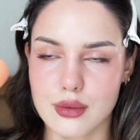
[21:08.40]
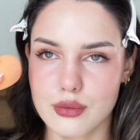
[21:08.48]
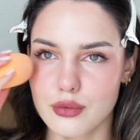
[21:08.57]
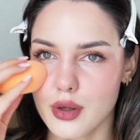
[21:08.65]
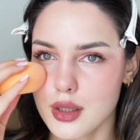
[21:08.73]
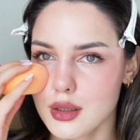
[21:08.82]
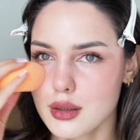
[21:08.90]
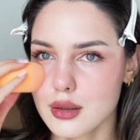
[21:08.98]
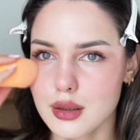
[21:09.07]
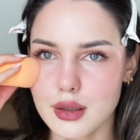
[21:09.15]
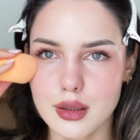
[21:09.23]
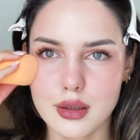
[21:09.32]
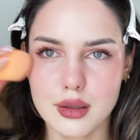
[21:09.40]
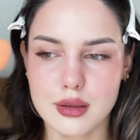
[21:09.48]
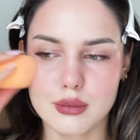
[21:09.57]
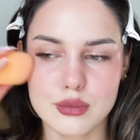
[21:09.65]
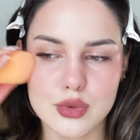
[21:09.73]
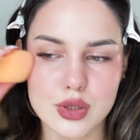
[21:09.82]
and finally,
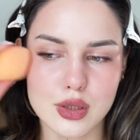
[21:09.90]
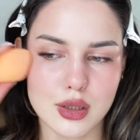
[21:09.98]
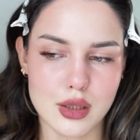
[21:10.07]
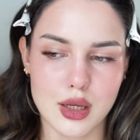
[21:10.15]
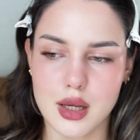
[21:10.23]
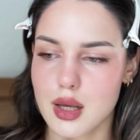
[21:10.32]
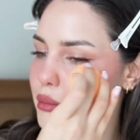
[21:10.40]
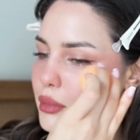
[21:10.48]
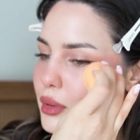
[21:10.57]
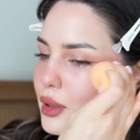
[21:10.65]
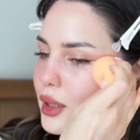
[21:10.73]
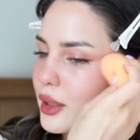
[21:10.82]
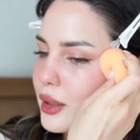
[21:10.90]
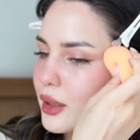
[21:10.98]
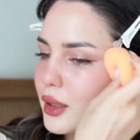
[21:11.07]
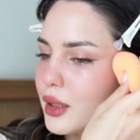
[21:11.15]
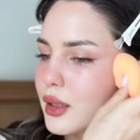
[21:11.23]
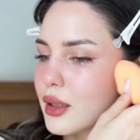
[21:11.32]
just gonna blend
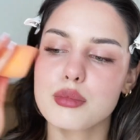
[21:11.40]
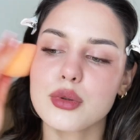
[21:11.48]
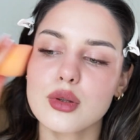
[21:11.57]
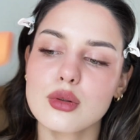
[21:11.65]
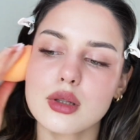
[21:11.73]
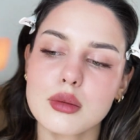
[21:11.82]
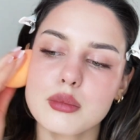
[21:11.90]
it. Beauty